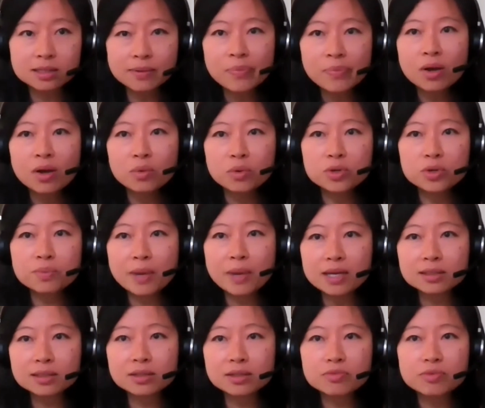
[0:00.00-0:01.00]
which
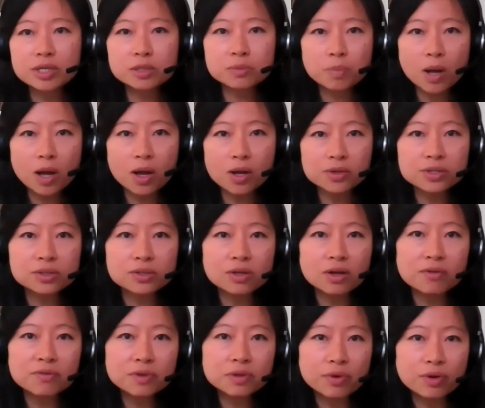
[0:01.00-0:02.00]
means the response
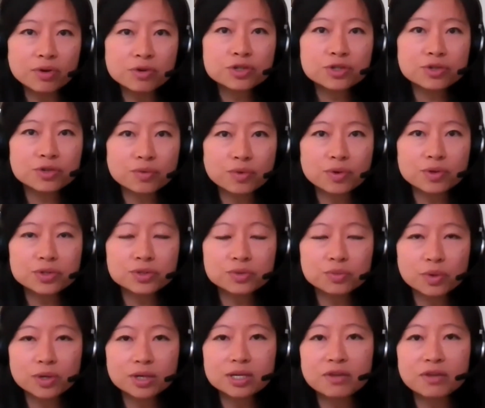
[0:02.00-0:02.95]
of the insurers will